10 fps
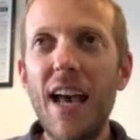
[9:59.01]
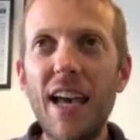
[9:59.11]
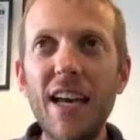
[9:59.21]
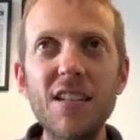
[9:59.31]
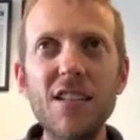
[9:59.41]

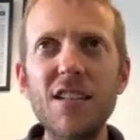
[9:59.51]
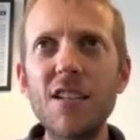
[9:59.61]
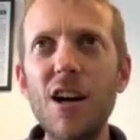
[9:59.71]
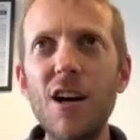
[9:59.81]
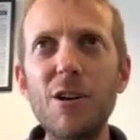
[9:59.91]
And
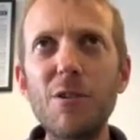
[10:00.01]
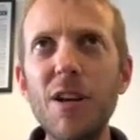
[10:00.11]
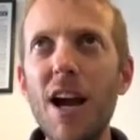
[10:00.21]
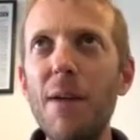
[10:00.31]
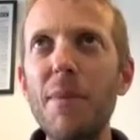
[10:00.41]
so
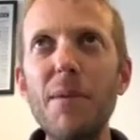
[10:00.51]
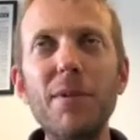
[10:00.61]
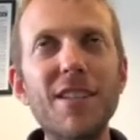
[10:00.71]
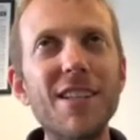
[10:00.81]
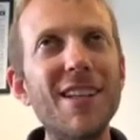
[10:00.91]
I'm
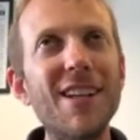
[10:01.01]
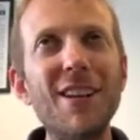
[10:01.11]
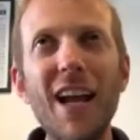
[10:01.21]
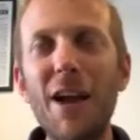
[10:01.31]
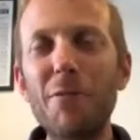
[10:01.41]
able to,
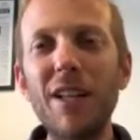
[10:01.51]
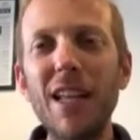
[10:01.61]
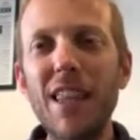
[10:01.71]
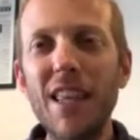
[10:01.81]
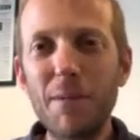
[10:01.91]
like I really
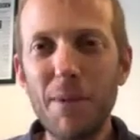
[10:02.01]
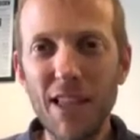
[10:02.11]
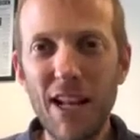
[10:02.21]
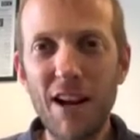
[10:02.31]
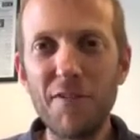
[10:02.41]
think about
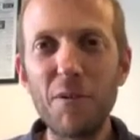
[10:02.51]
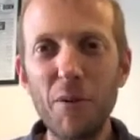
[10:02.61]
that often.